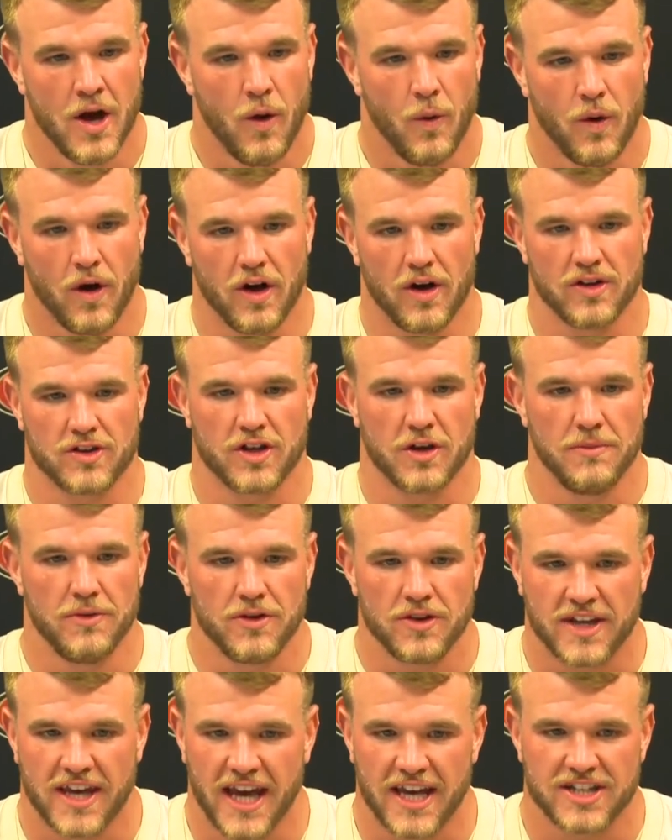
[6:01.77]
Well,
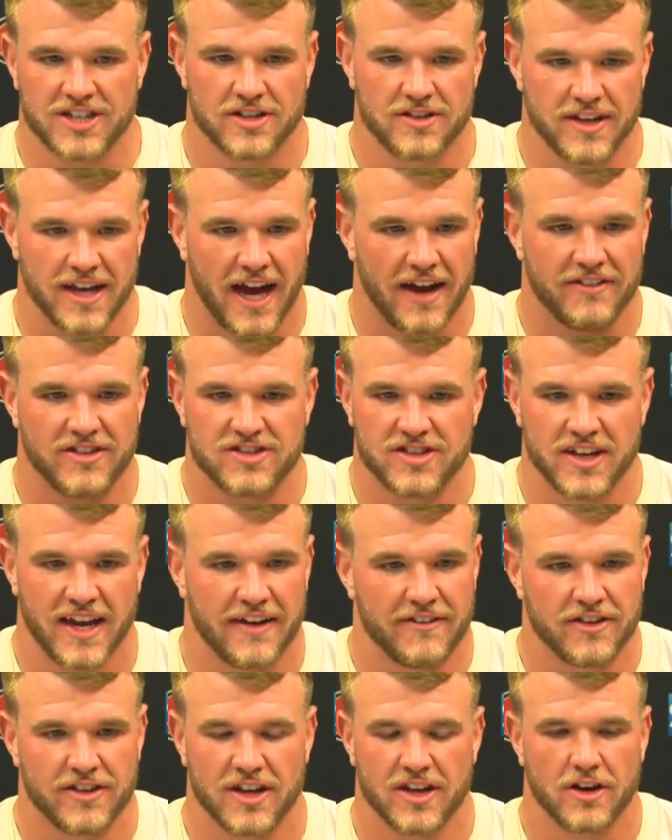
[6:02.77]
communicationally, obviously,
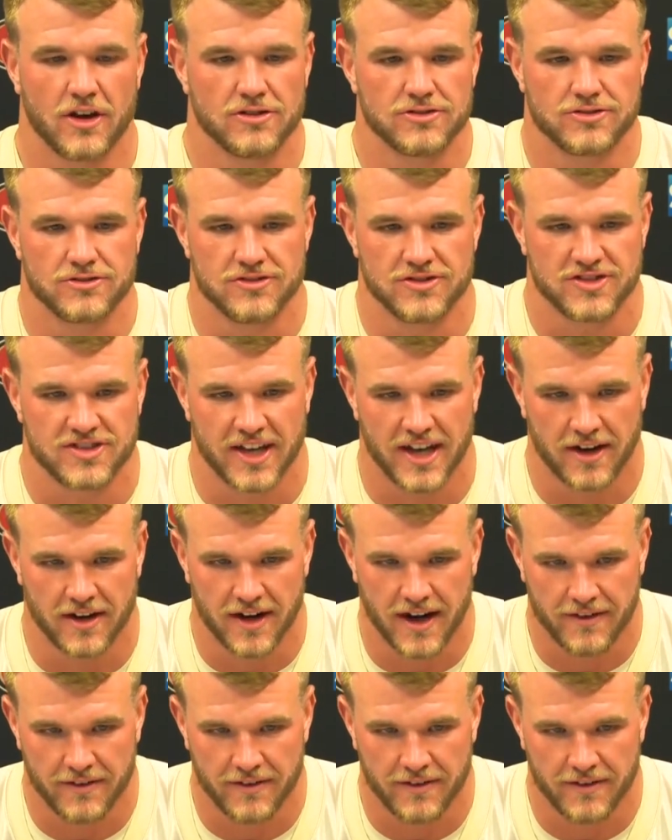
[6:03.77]
everything goes through the center.